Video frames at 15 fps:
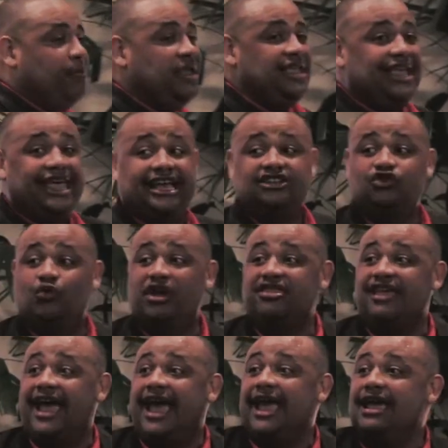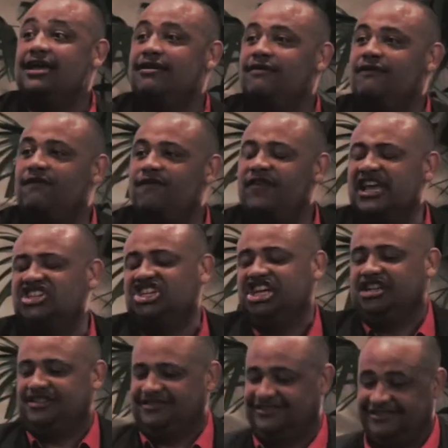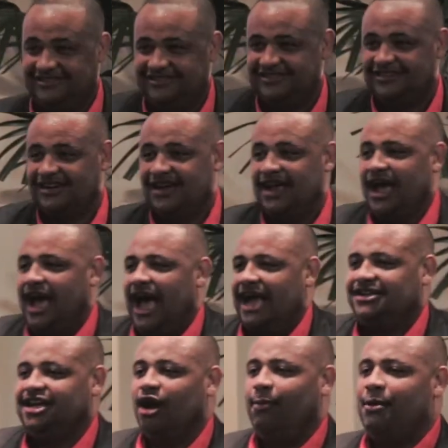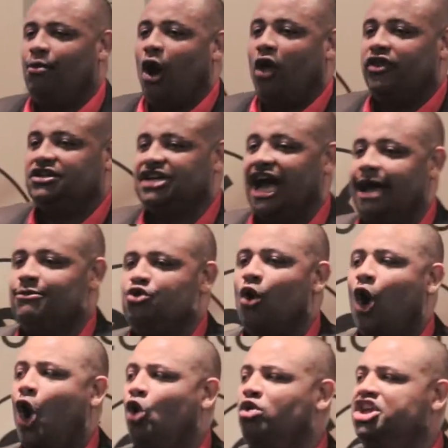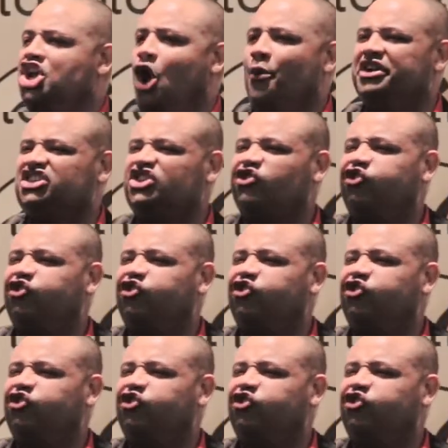begins with a vision. I tell people all the time, you will only go as